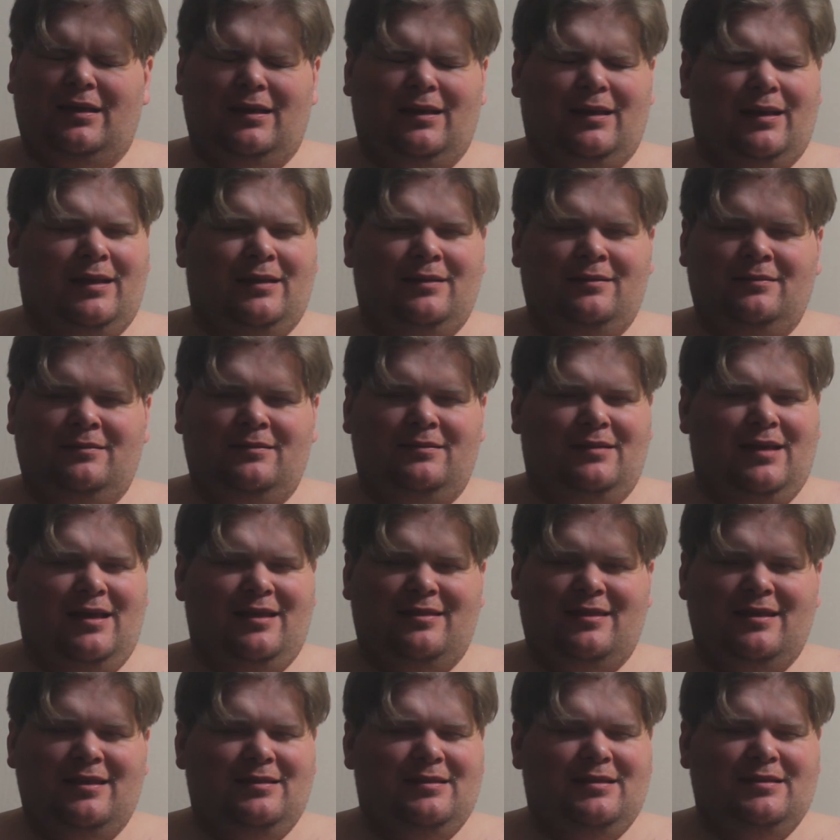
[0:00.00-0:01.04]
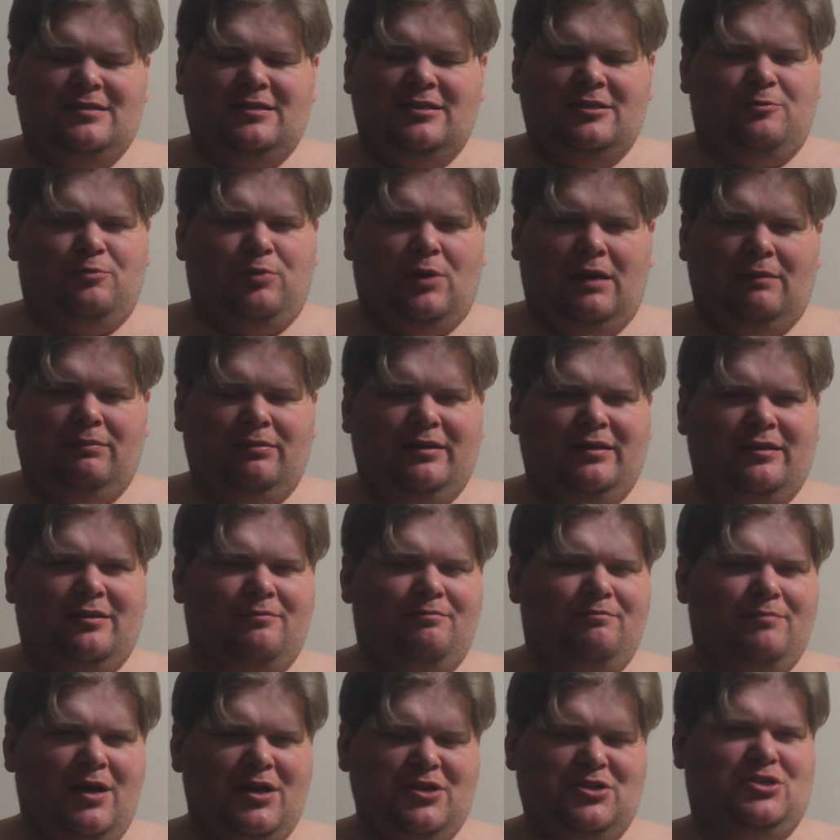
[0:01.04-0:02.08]
And I think this is probably the
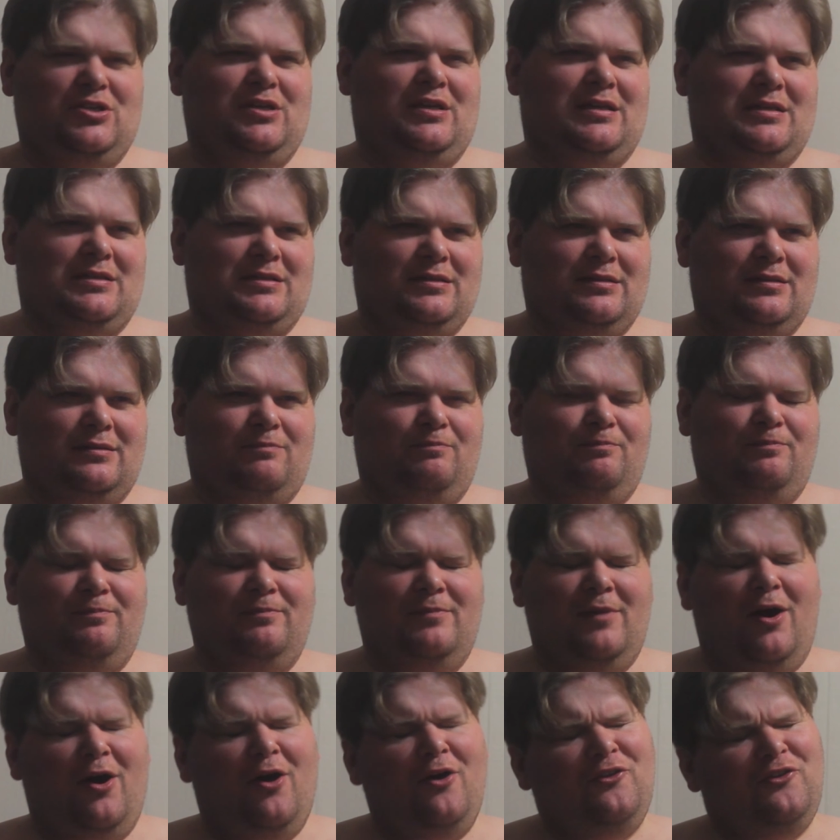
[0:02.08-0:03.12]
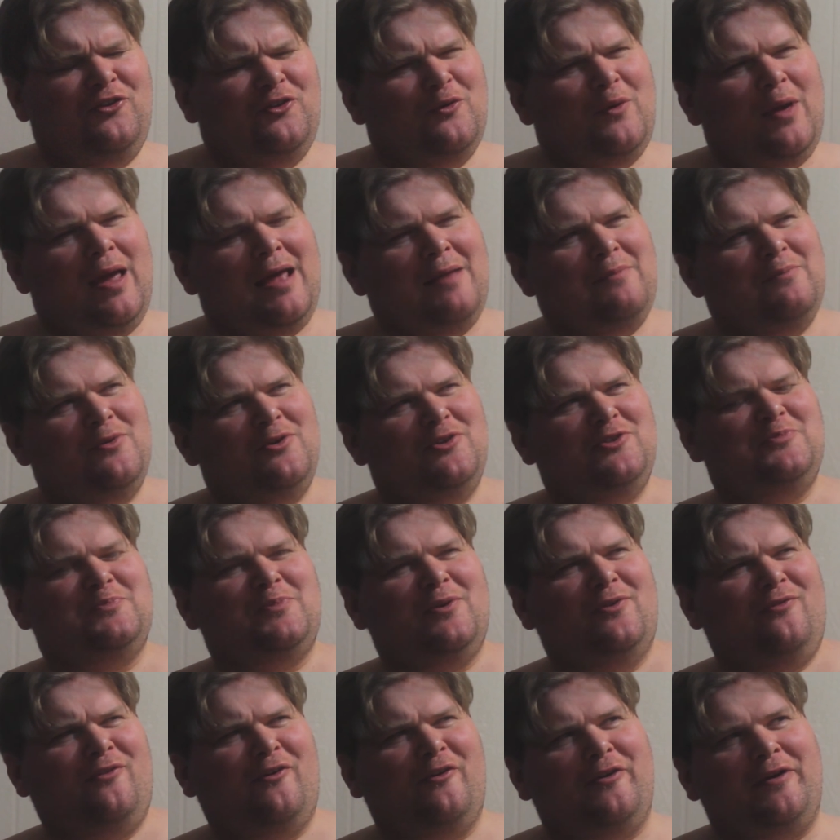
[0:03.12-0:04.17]
mushiest, also and most
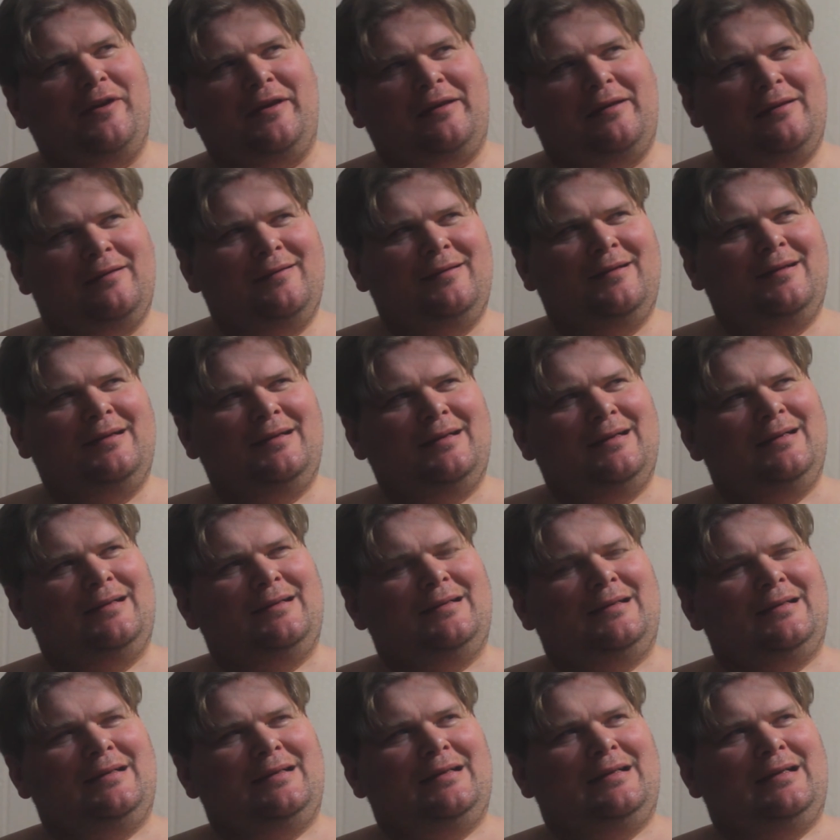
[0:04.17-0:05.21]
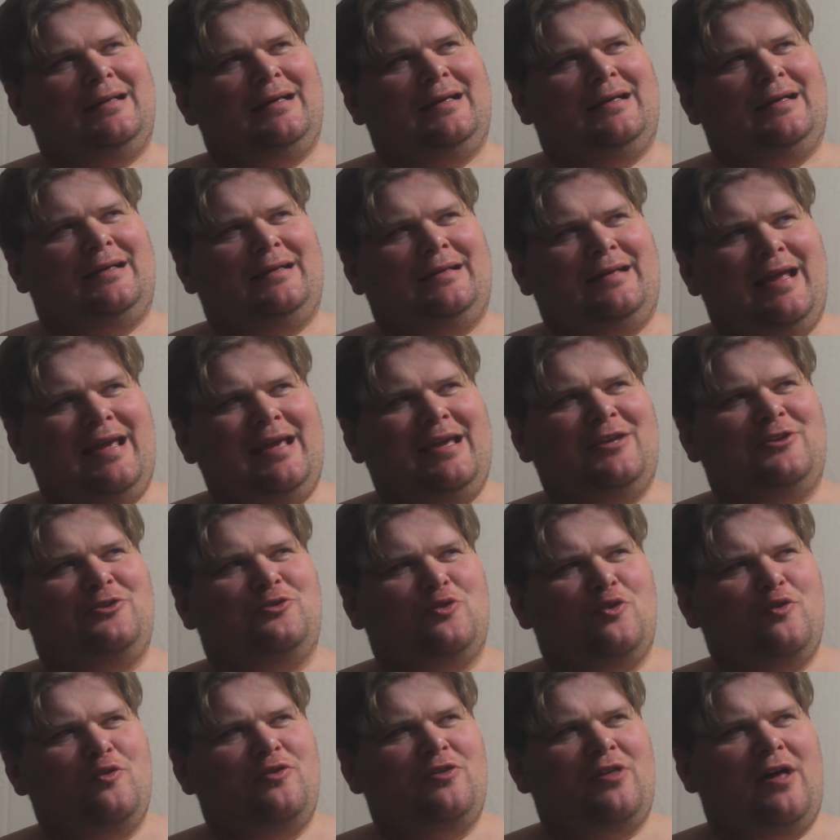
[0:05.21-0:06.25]
perverted, naked
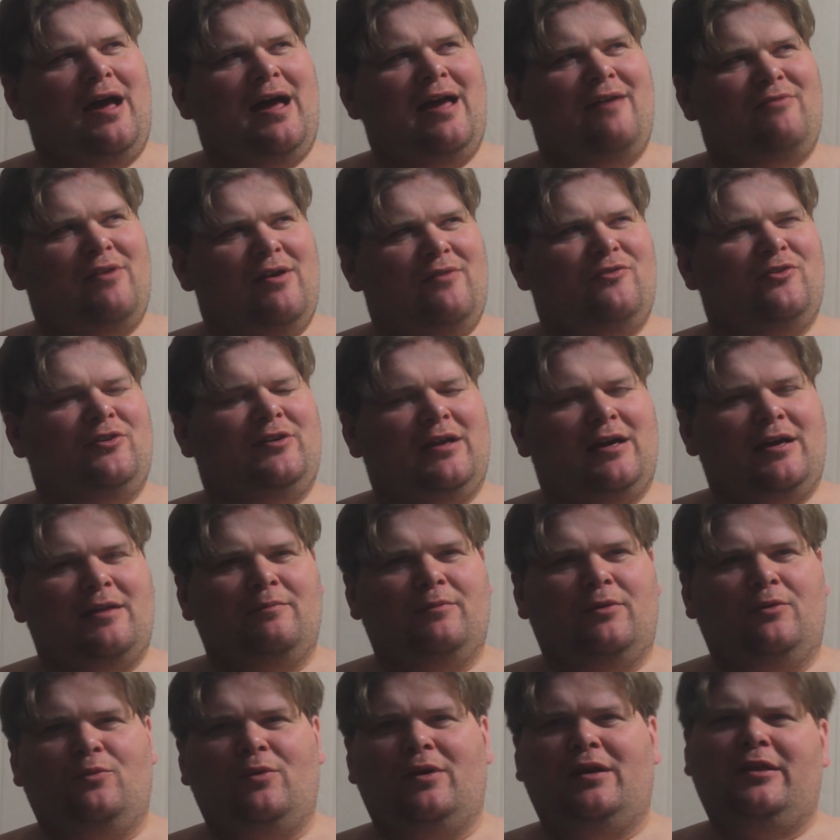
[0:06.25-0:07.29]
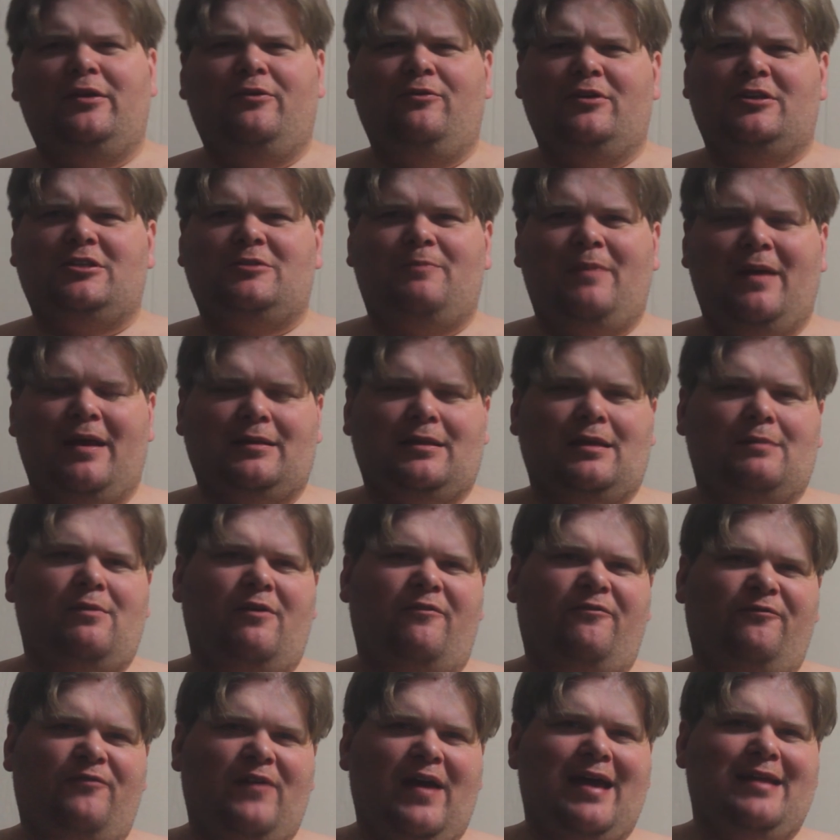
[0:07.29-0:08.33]
truth I've ever done. But what do you expect? I'm a
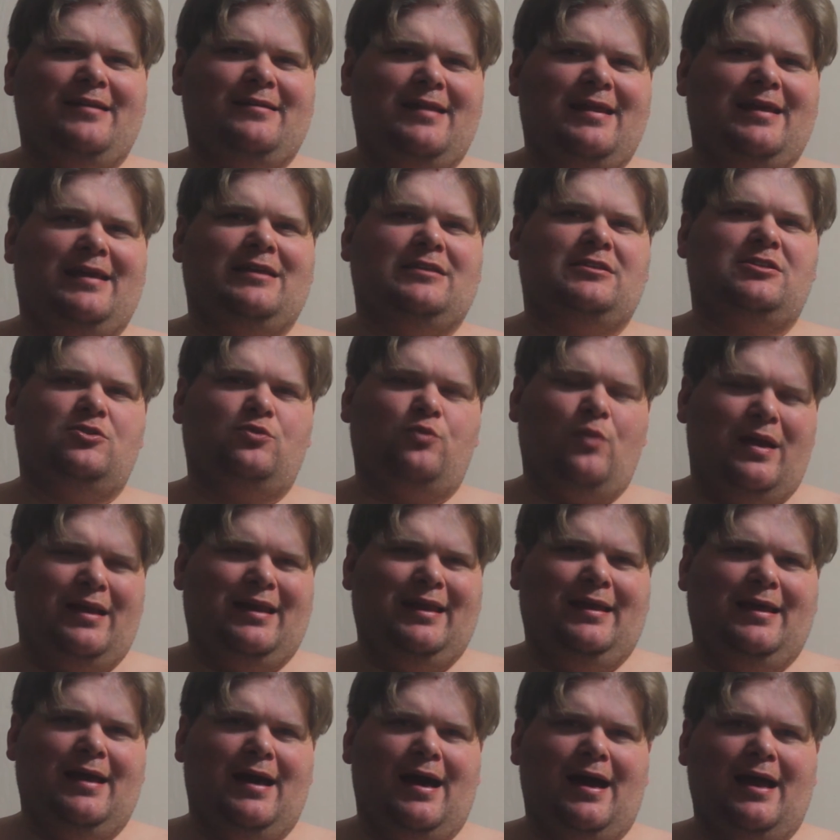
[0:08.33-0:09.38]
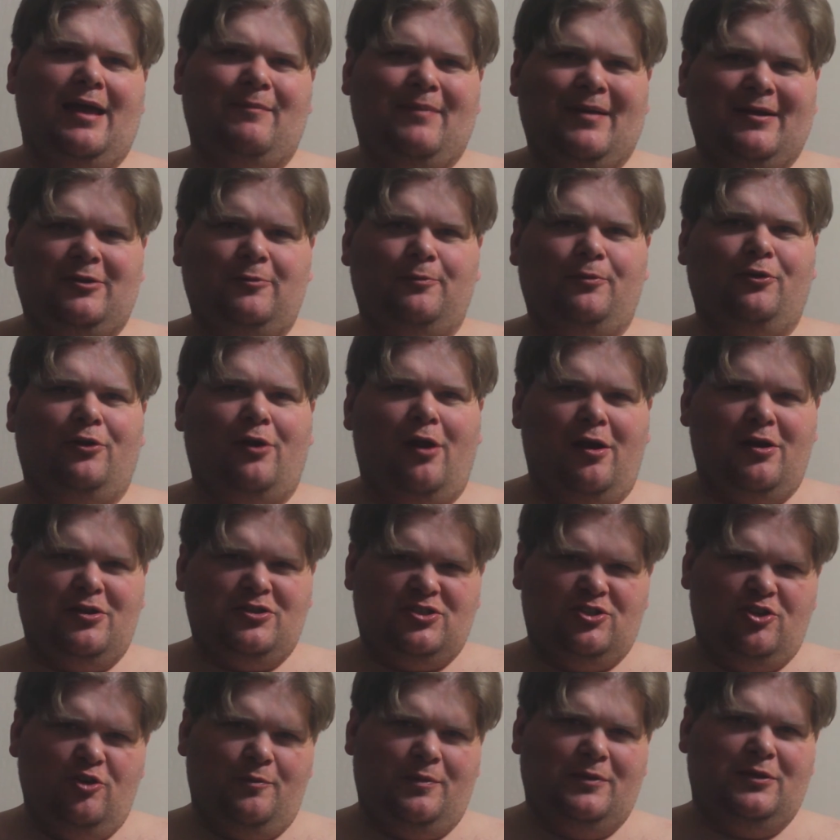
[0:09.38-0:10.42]
fat, naked, sweaty guy about to put on a
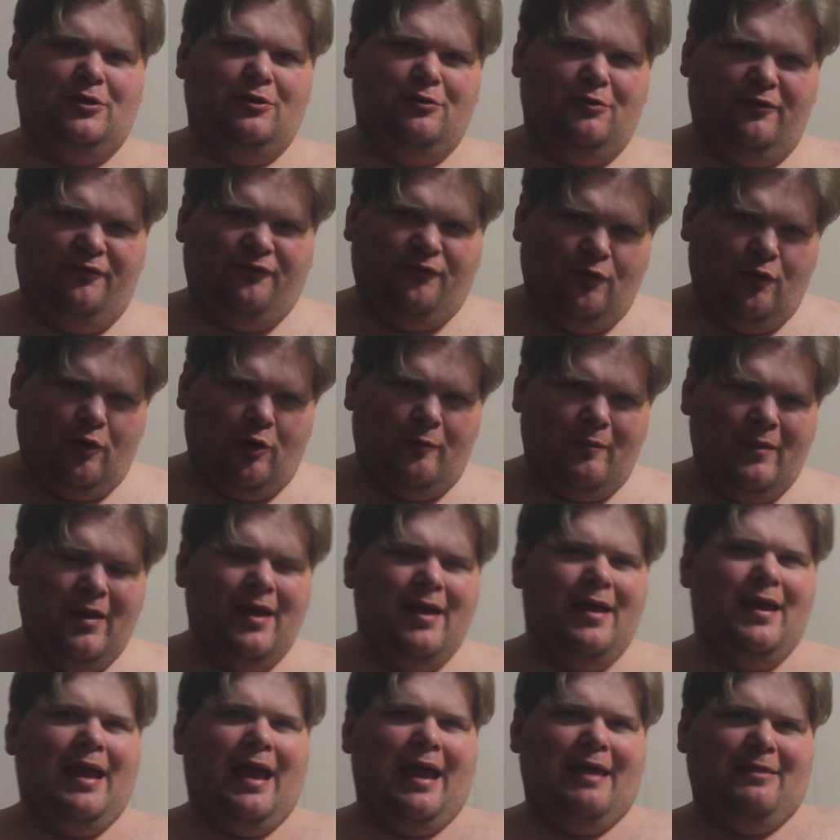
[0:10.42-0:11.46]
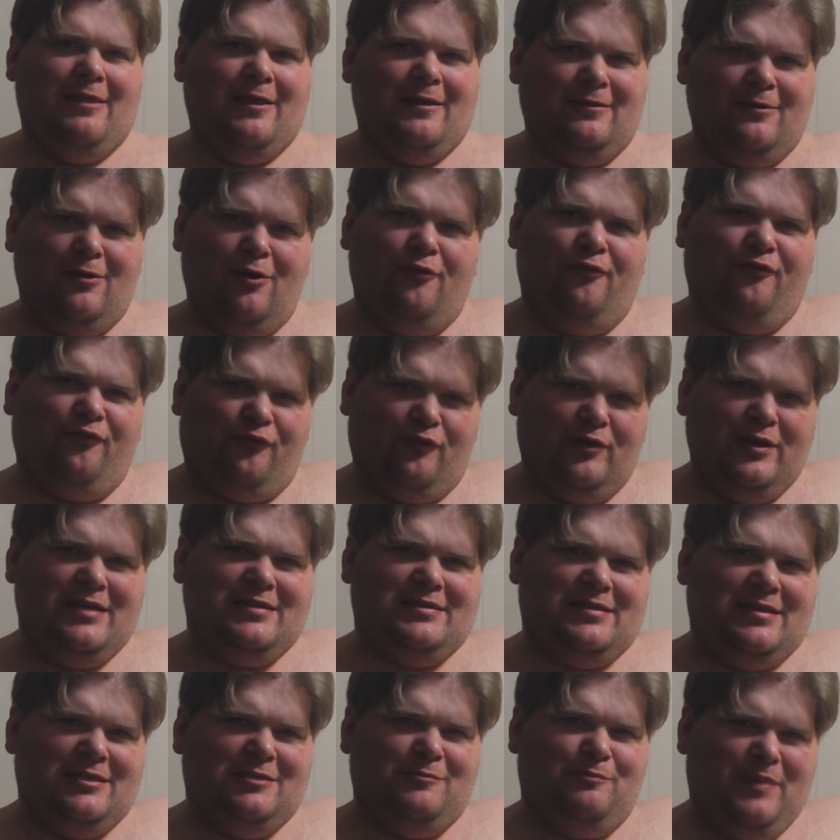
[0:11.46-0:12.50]
stupid uniform and then go
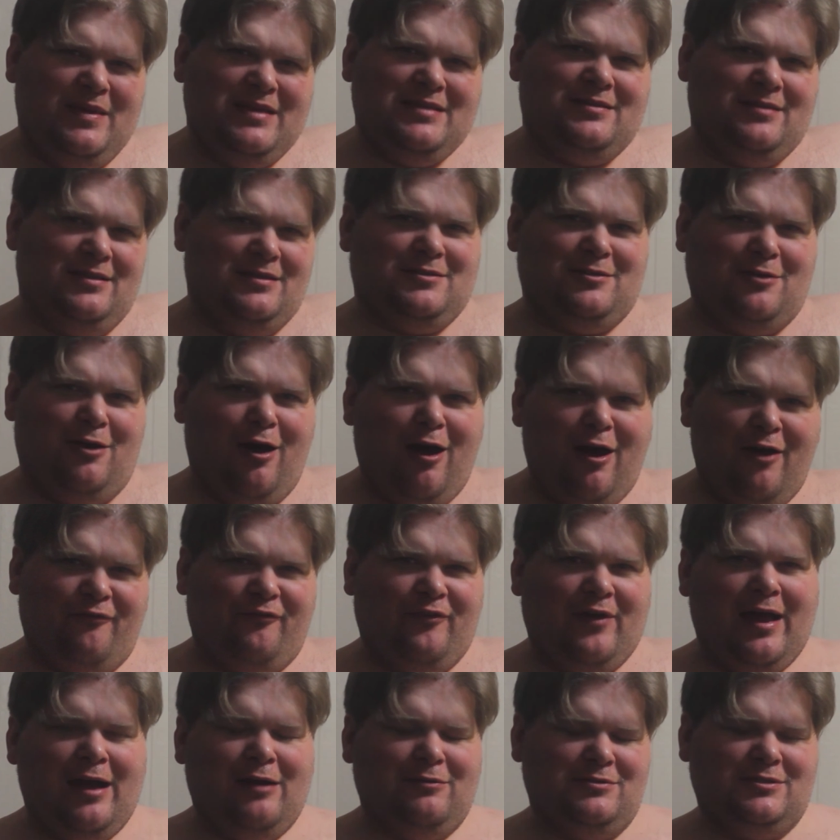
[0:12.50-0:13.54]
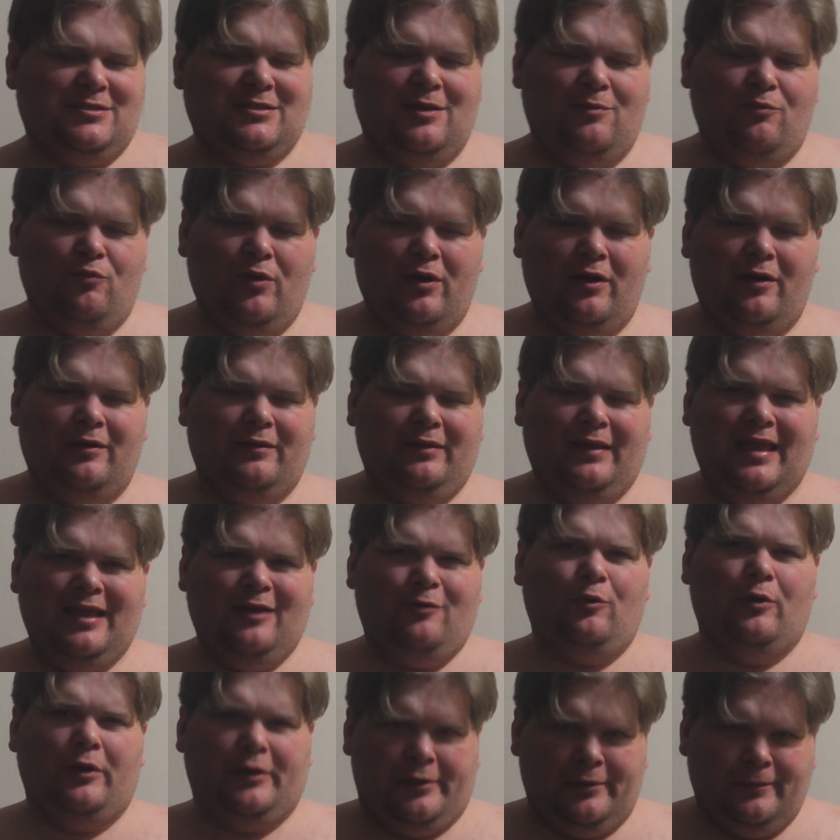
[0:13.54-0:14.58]
freeze his business off out somewhere in
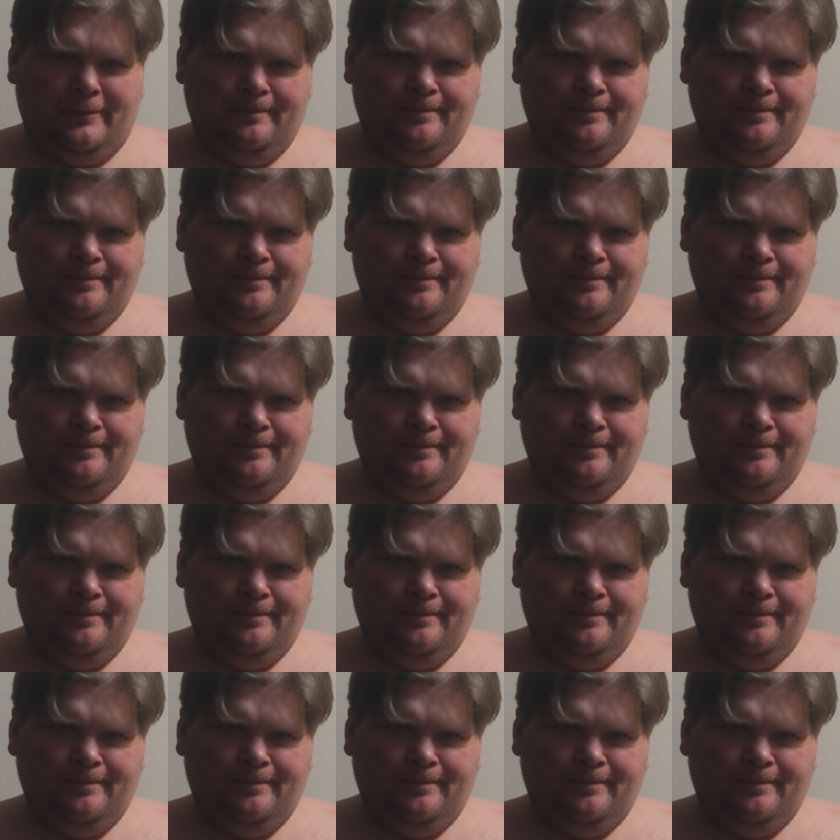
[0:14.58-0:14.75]
Lakewood.